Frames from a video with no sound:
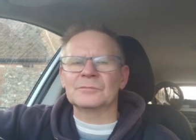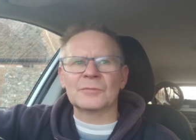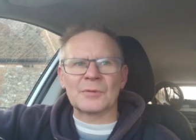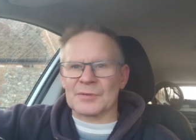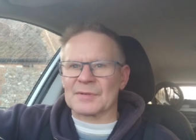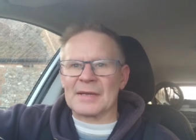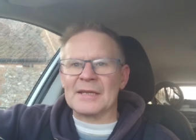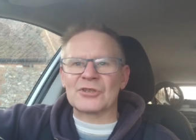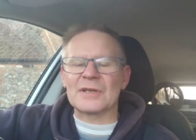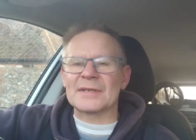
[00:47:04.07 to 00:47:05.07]
I was
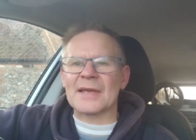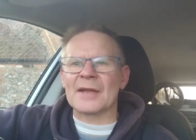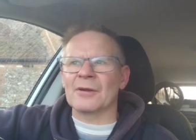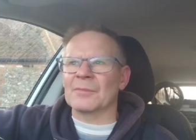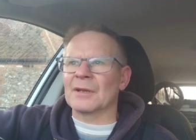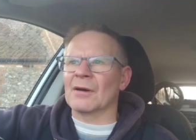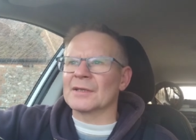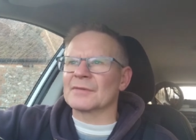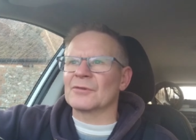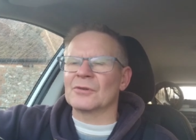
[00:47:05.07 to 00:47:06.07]
initially setting up the
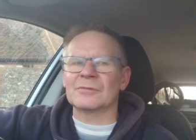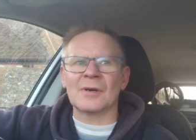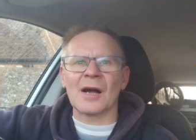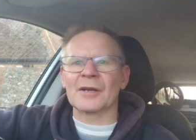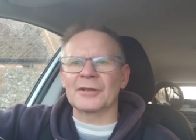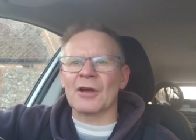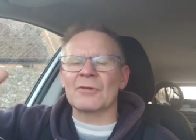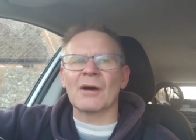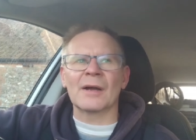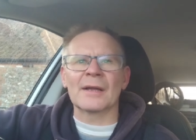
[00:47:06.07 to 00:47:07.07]
lines, I thought, right, I'm going to go
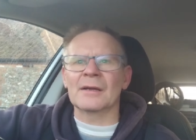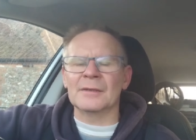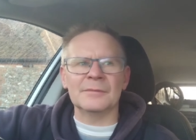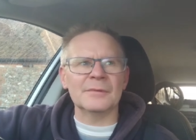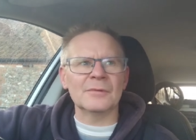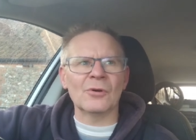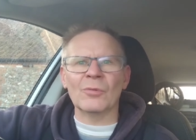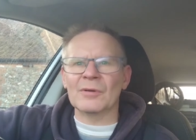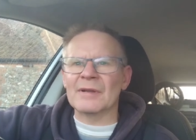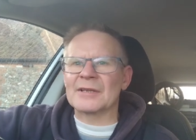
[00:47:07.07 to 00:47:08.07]
light, and
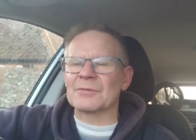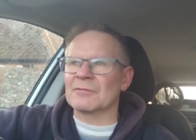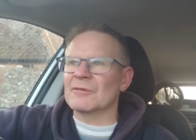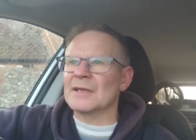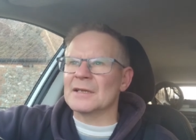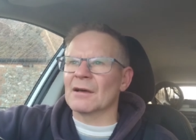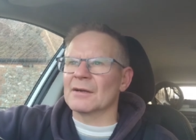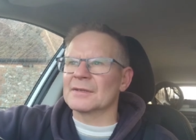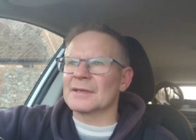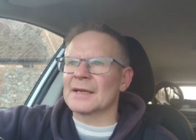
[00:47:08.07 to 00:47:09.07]
all my rigs were really
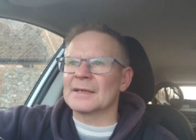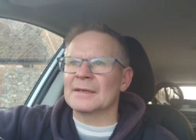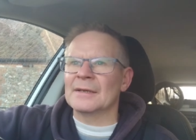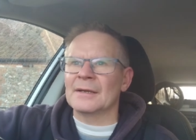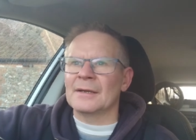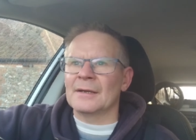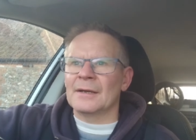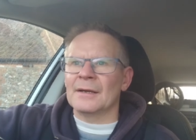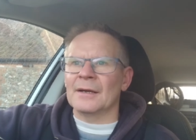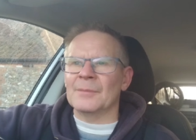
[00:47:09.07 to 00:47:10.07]
light today.
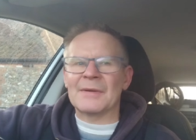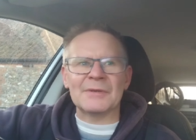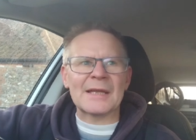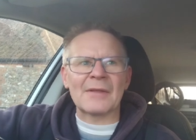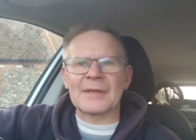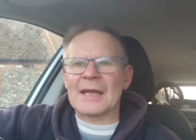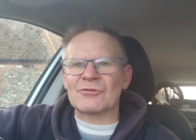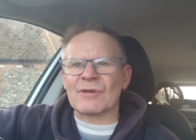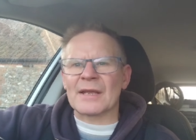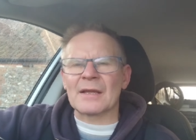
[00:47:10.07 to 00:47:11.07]
Even down the
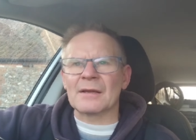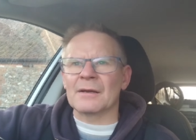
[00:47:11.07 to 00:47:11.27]
edge rig,